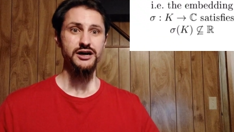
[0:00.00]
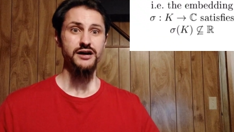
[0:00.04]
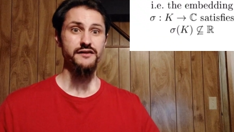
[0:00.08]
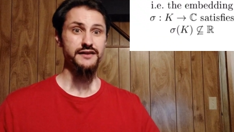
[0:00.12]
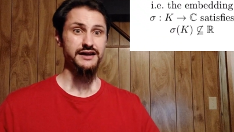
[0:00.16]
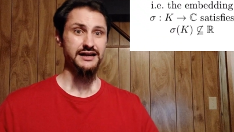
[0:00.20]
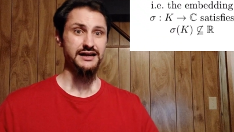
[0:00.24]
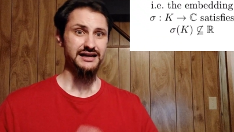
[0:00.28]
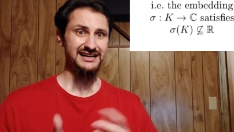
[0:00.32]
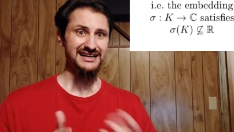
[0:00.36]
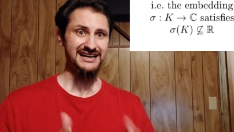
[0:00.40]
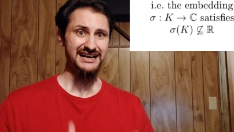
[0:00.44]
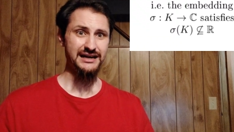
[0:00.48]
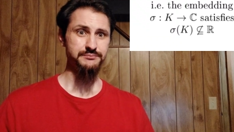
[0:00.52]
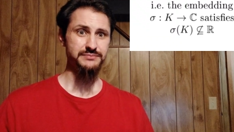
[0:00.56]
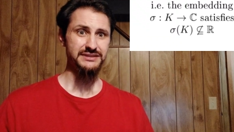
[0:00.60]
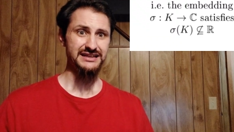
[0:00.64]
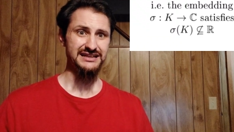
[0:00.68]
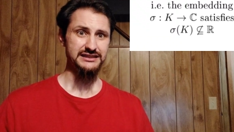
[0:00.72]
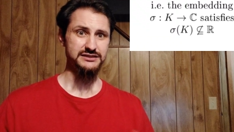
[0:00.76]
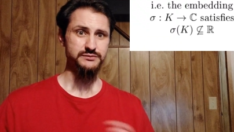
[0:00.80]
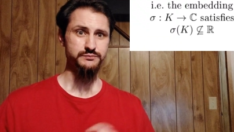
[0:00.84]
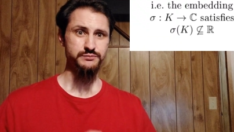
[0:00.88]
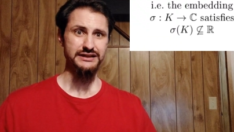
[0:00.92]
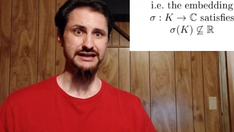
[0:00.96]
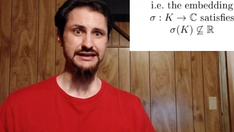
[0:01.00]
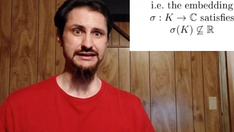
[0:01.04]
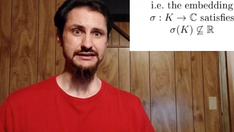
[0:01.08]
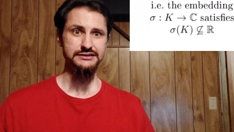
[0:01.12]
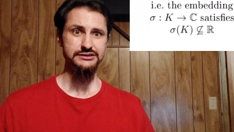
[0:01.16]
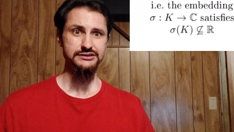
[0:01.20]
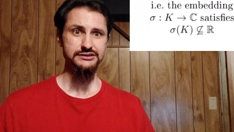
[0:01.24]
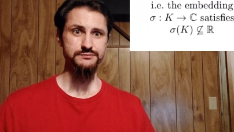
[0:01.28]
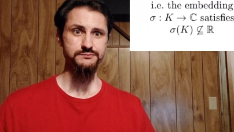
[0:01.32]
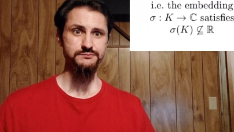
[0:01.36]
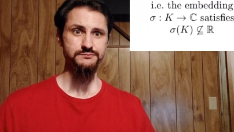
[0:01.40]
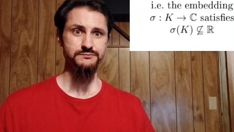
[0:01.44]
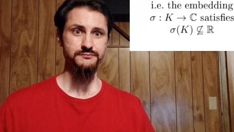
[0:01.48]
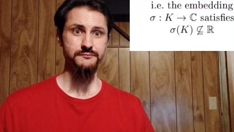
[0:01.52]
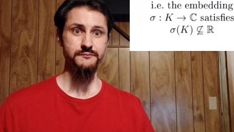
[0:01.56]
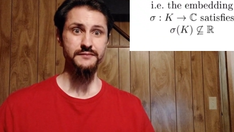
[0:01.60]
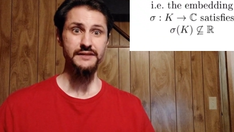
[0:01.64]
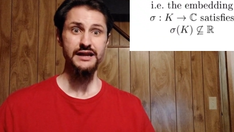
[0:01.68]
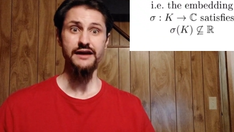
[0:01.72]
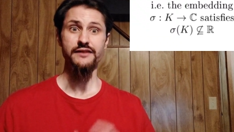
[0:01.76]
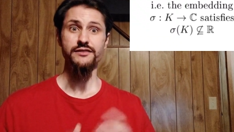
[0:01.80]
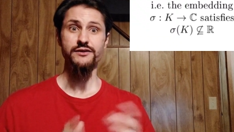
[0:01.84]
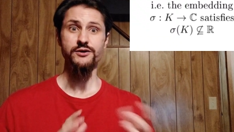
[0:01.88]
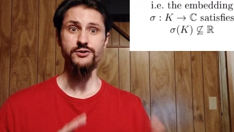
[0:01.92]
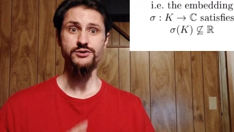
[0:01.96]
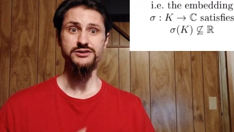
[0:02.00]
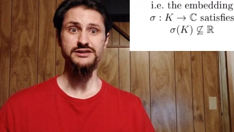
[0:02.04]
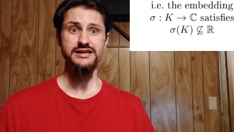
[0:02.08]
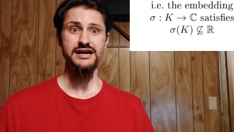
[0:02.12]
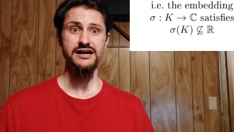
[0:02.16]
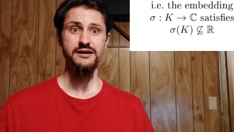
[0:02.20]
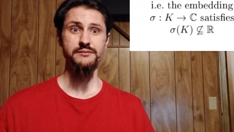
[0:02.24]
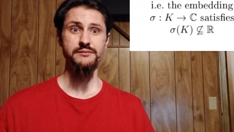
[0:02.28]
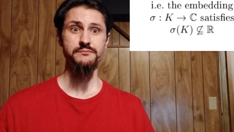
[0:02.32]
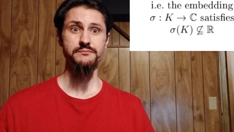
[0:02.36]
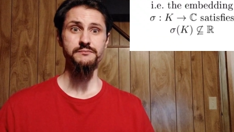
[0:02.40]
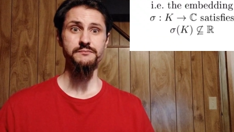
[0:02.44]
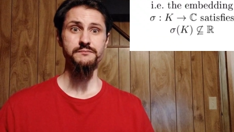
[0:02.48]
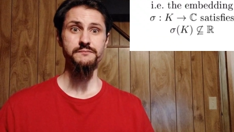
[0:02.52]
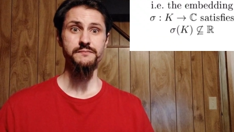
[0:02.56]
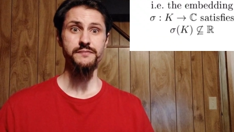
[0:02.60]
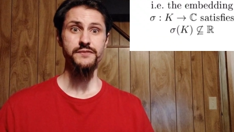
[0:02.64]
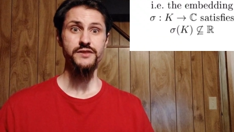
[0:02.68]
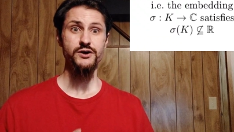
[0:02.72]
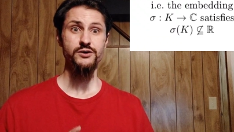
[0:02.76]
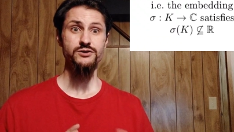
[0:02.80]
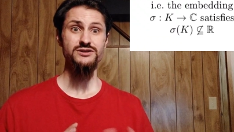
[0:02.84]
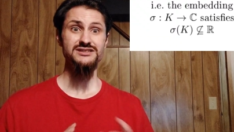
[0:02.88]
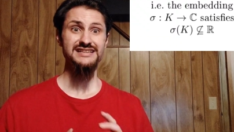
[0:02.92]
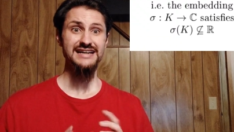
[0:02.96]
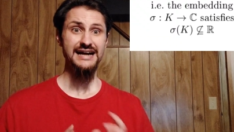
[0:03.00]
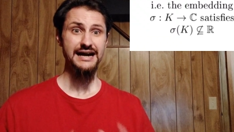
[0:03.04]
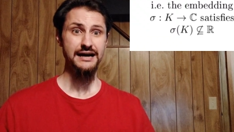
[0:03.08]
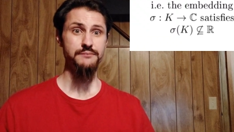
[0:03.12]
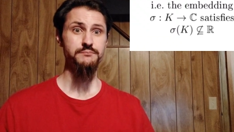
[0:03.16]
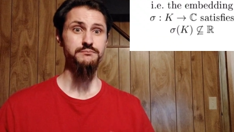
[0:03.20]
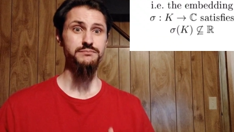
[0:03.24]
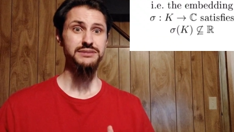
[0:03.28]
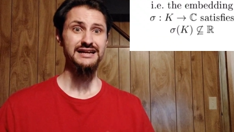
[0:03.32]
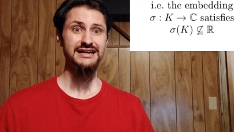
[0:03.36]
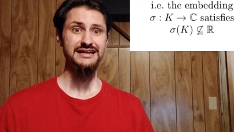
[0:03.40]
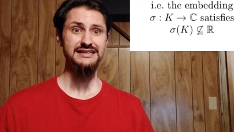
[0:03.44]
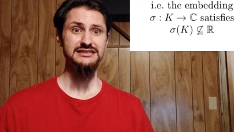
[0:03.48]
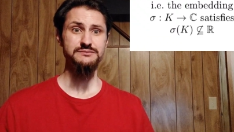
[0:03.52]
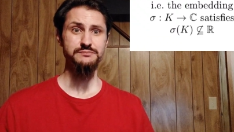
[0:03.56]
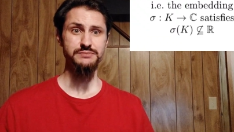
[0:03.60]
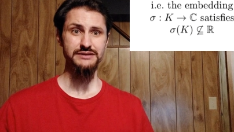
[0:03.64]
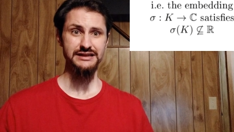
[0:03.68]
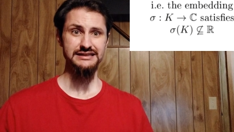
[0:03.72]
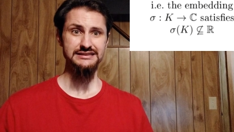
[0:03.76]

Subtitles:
call that a complex place. And those complex